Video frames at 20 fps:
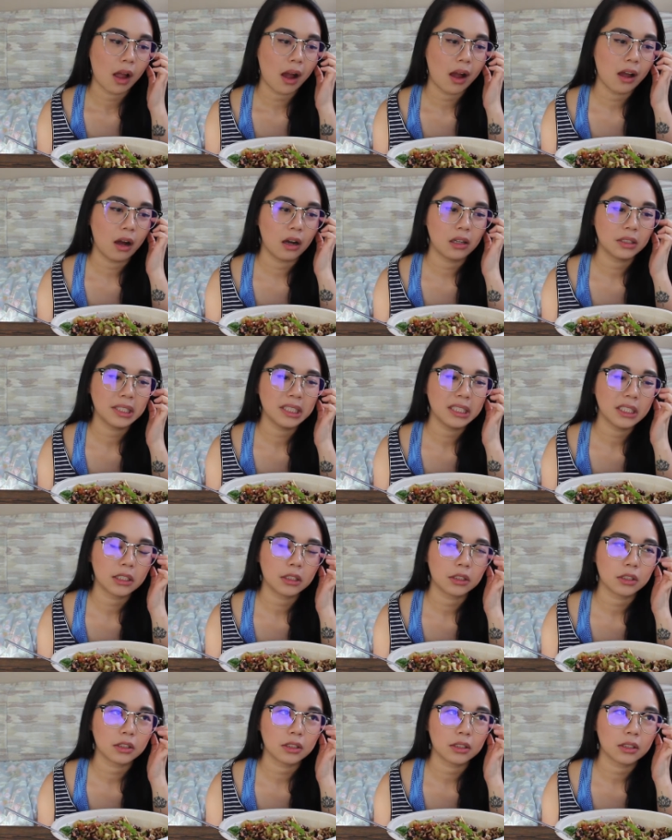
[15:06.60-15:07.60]
I honestly
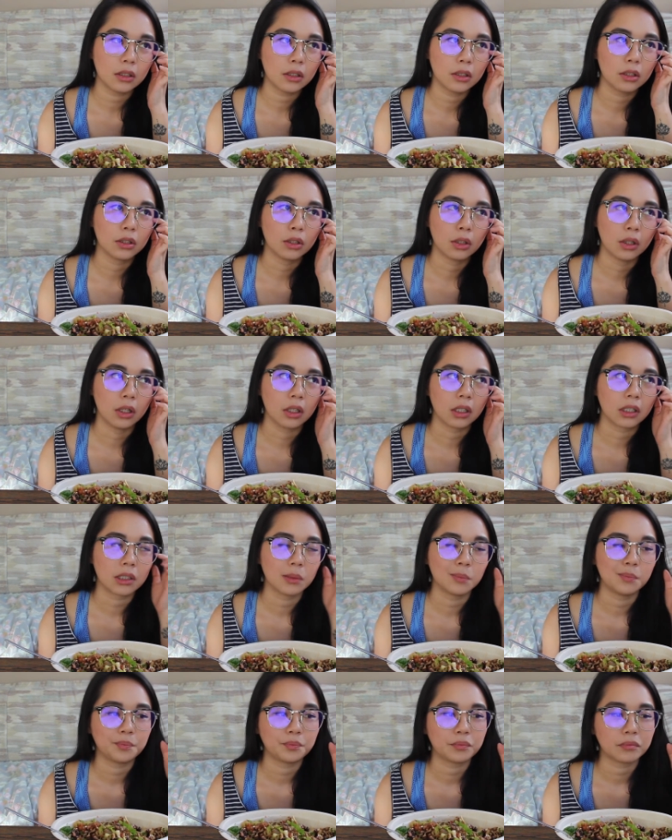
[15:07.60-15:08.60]
didn't
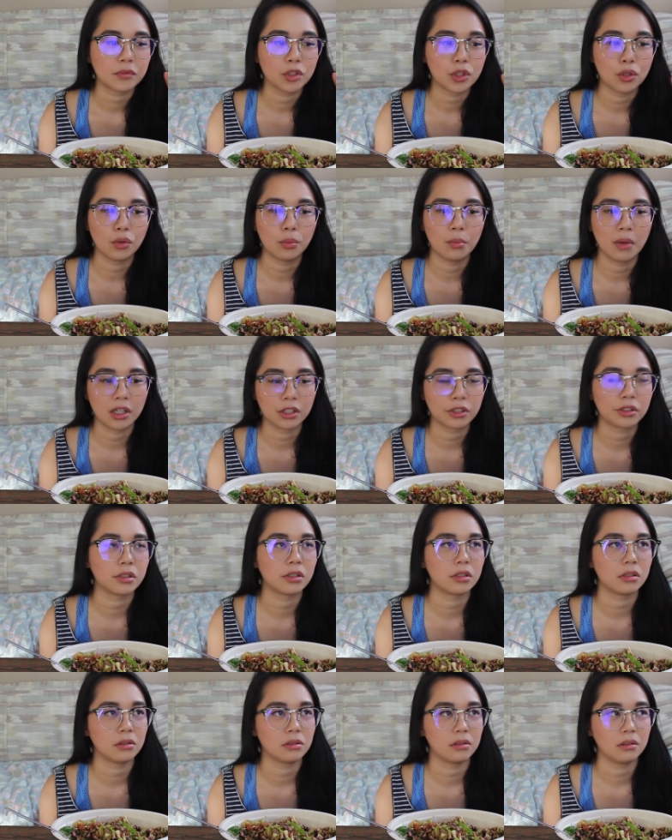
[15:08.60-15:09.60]
look too
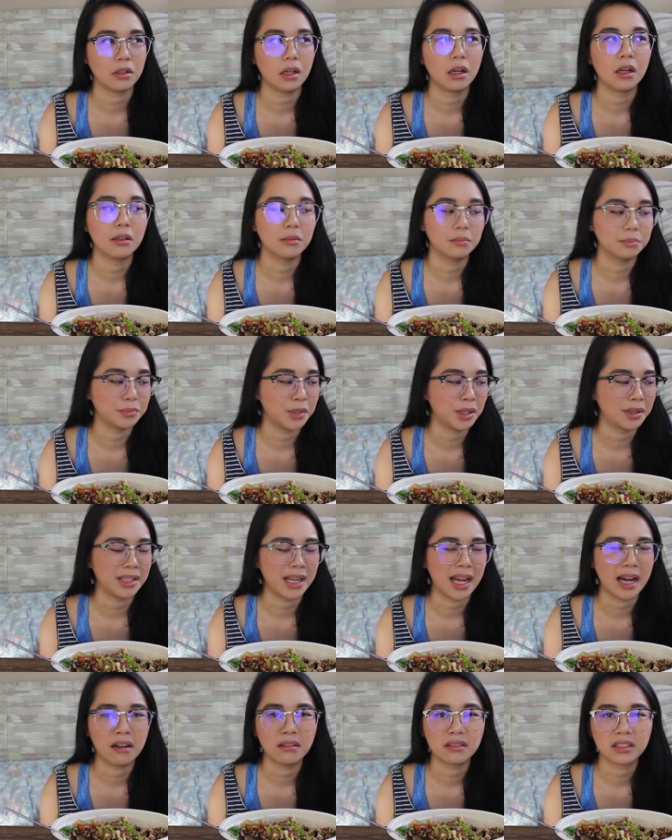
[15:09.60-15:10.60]
much um, on
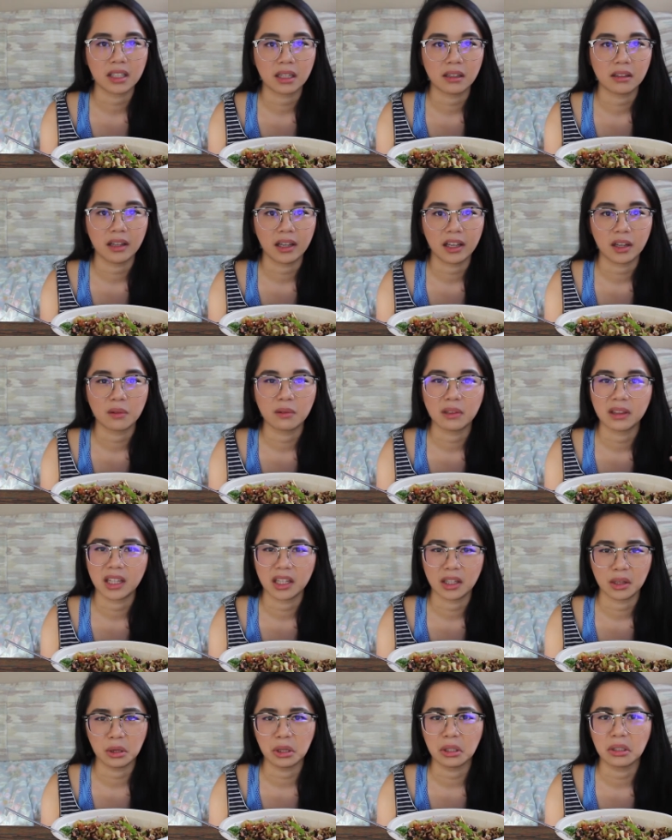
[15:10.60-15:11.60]
the outside, like what
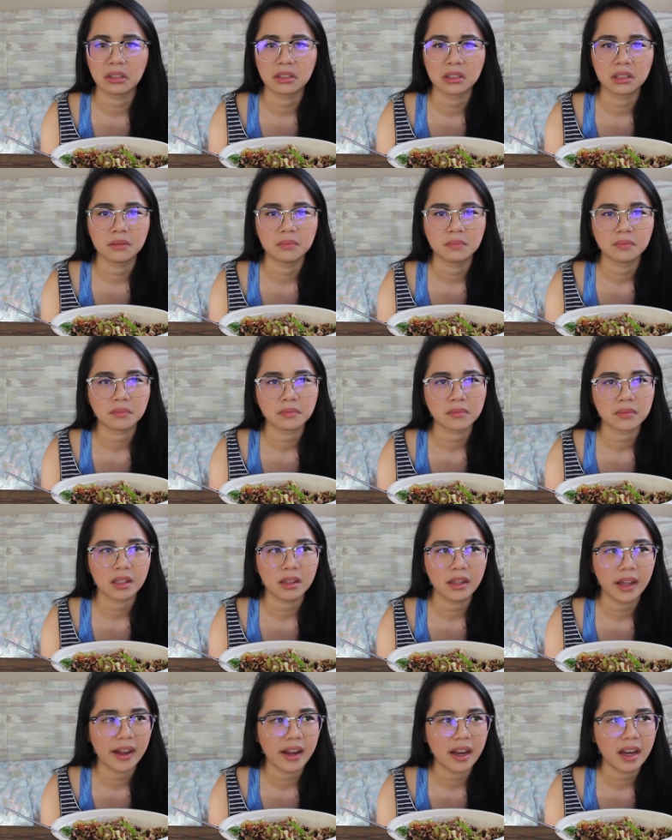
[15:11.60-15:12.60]
they looked
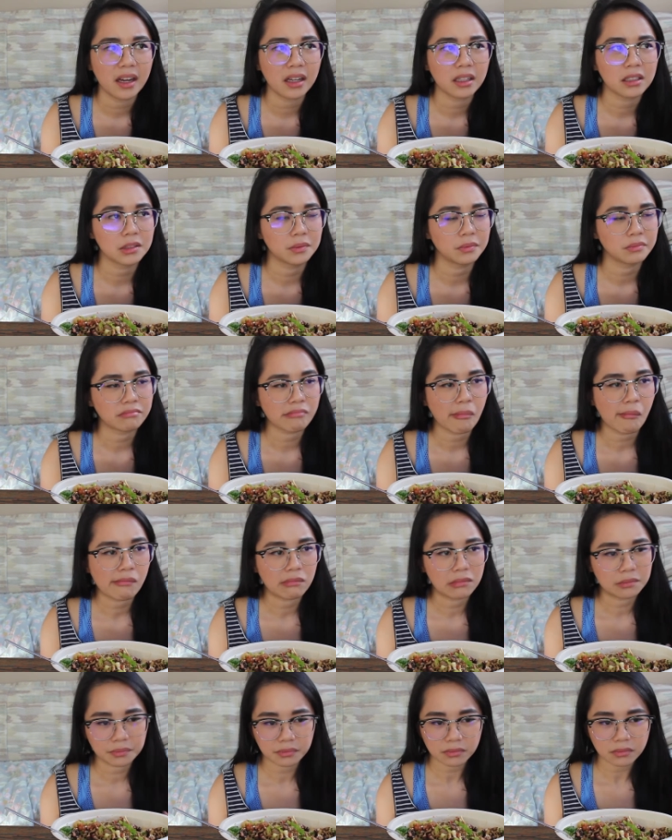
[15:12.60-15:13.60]
like.
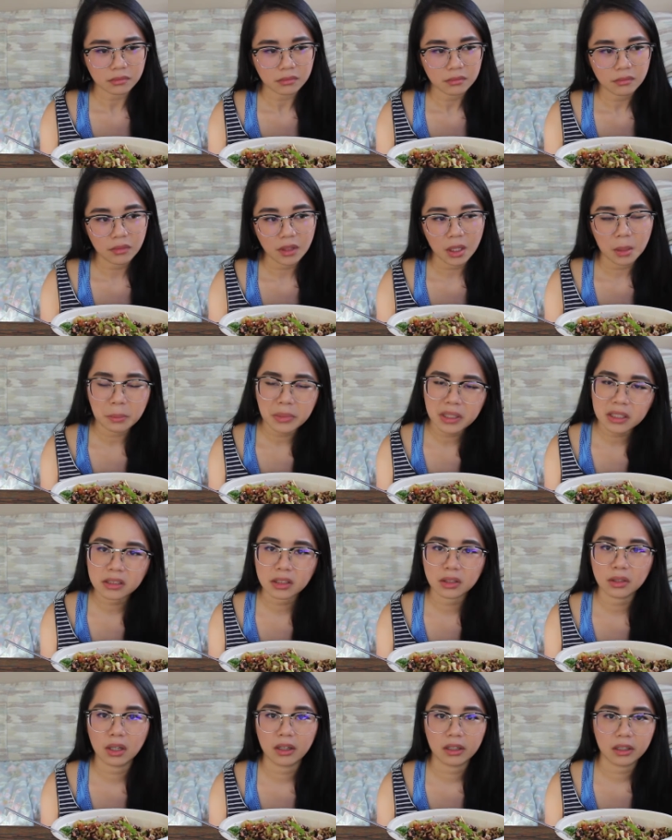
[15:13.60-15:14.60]
Because
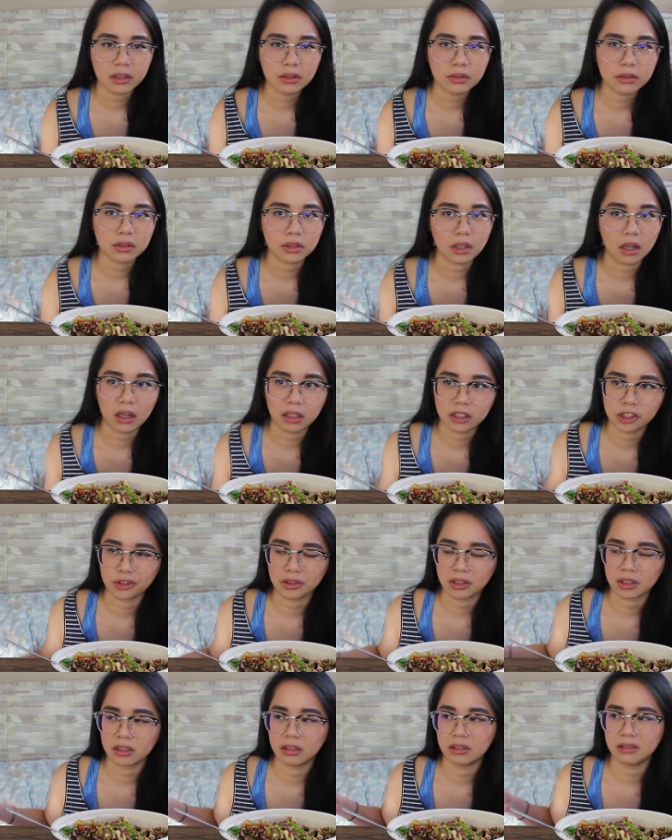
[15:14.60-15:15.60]
a lot of those dogs, you
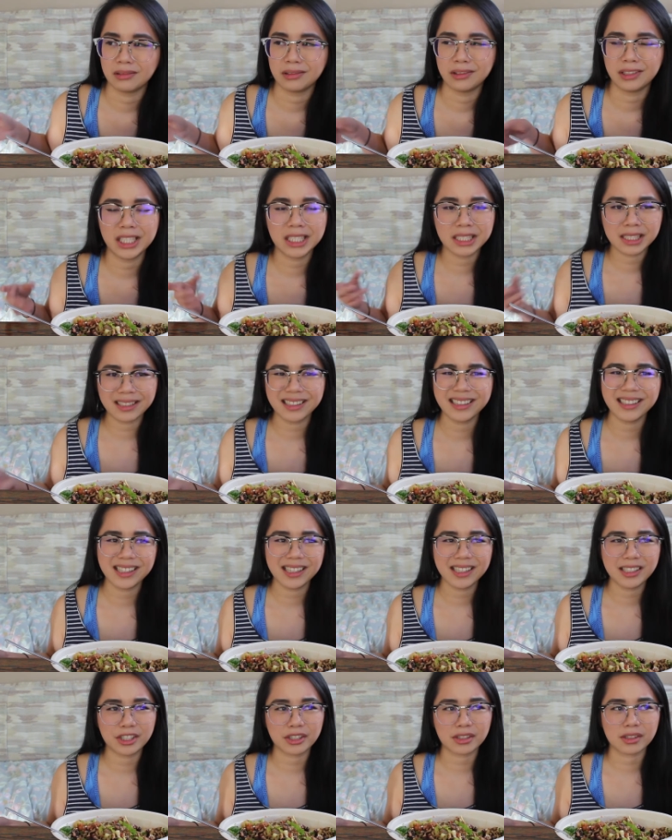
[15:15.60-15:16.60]
can
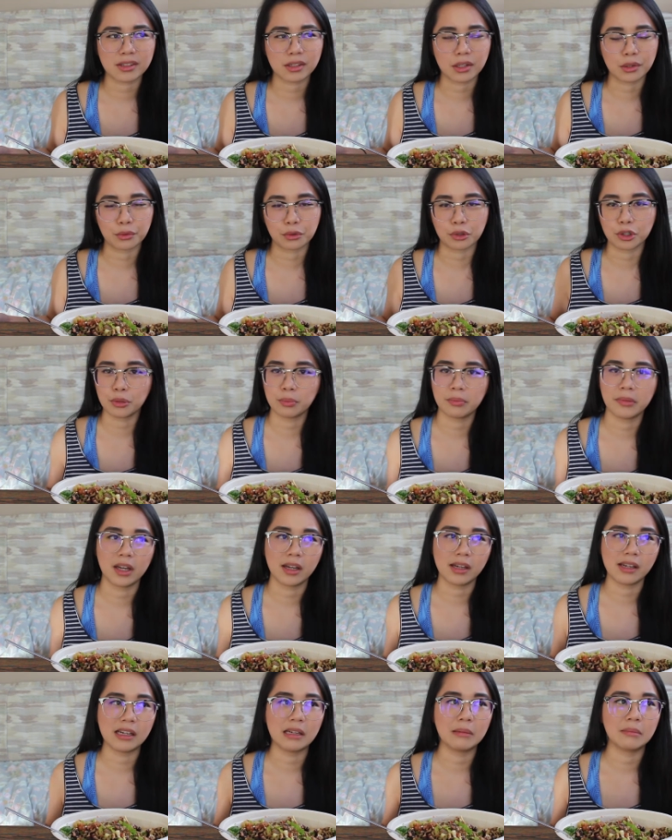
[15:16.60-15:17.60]
easily just groom
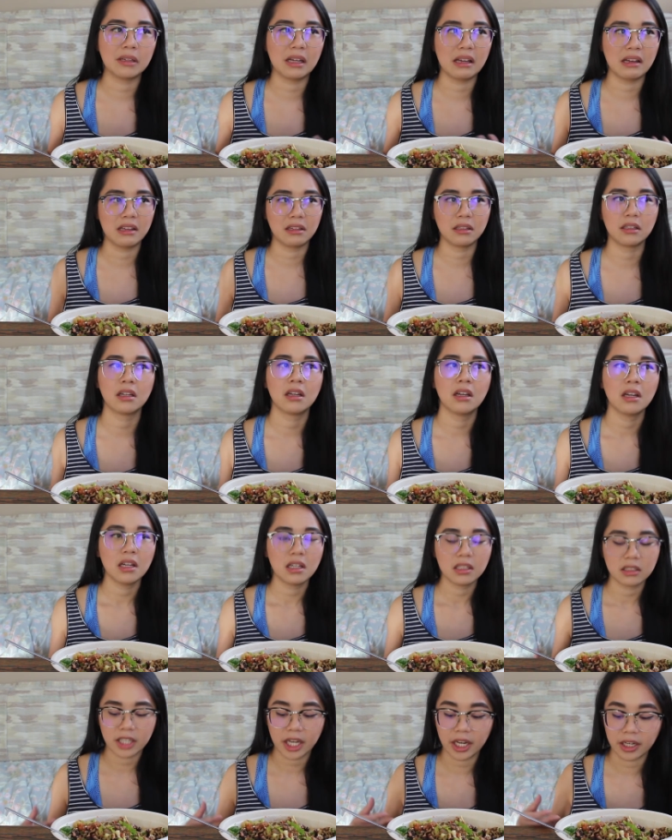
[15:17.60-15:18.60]
them and
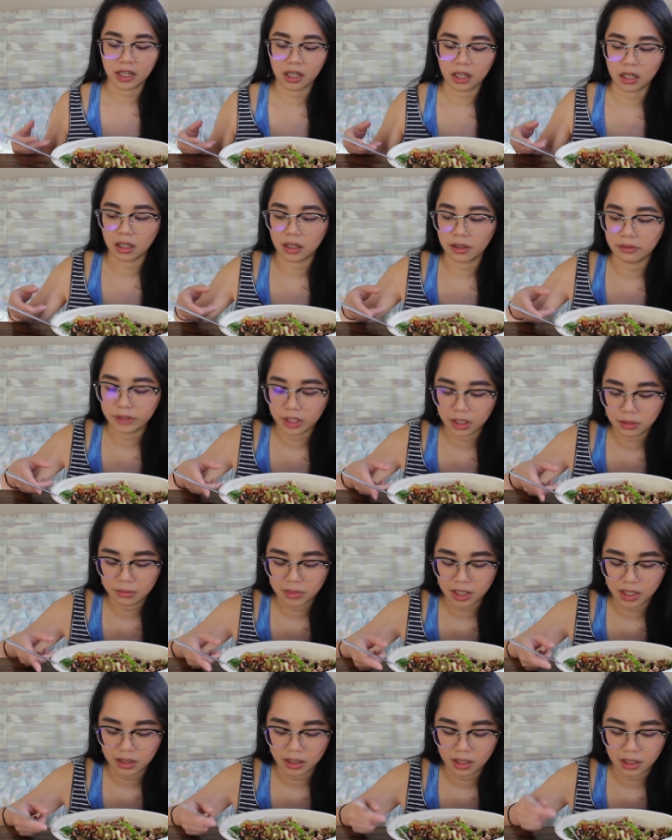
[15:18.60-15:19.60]
take care of them
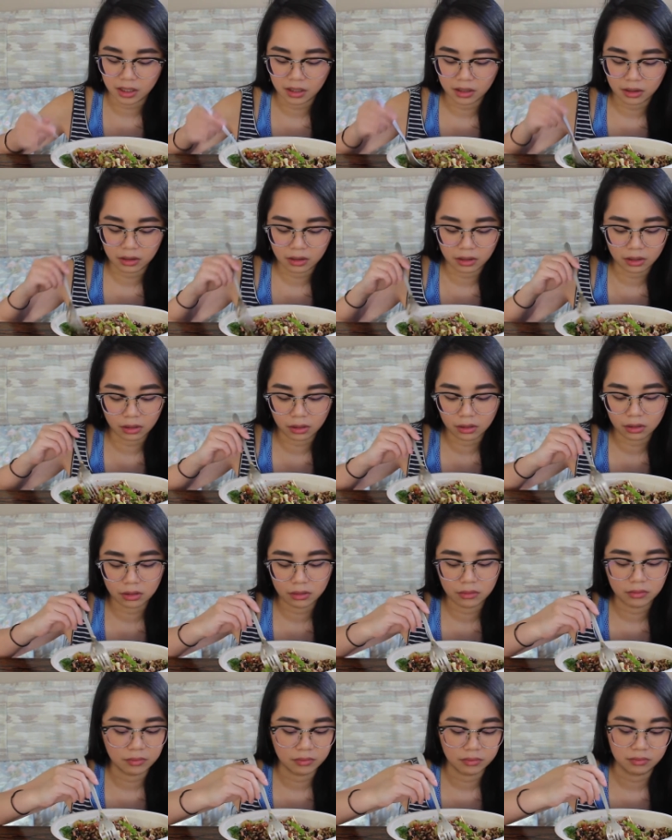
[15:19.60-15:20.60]
and then
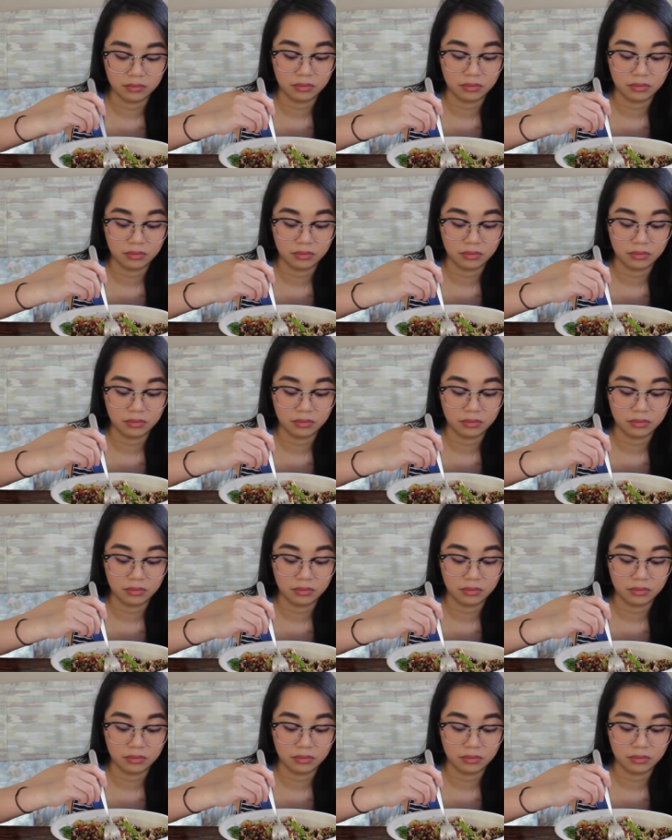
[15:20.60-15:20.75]
they'll